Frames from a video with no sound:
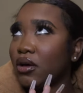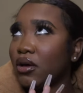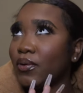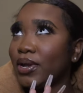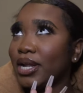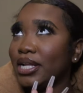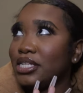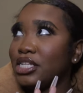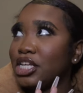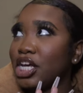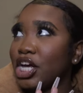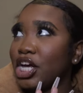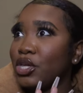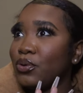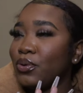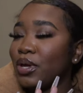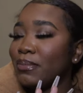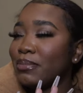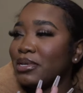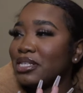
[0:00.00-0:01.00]
and I tell
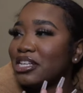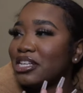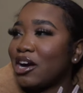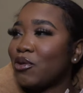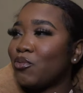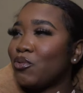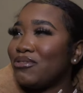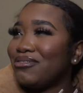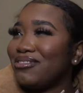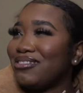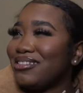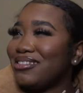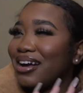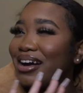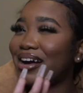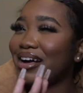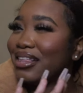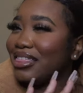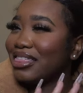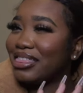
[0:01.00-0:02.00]
you, Amazon would
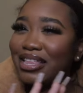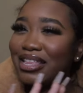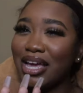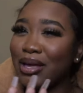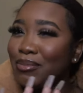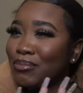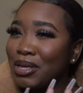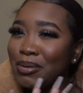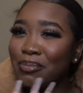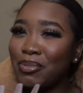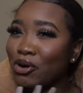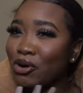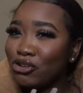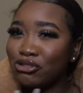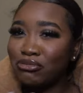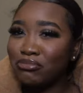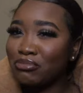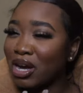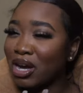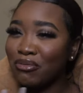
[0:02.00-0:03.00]
not let me
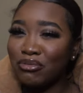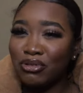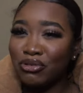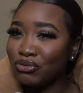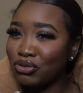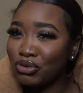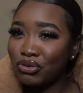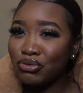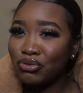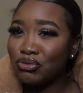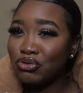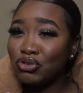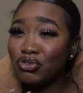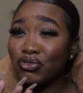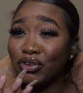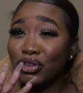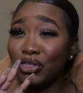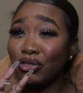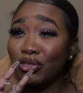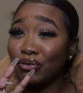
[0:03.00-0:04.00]
post my reviews
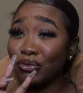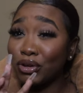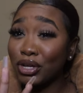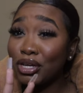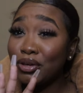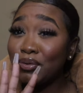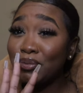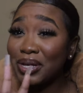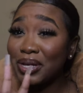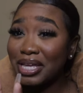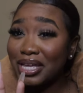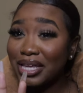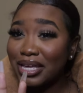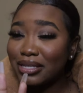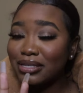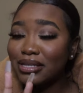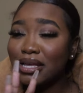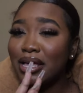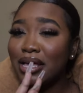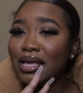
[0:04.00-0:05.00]
for three weeks.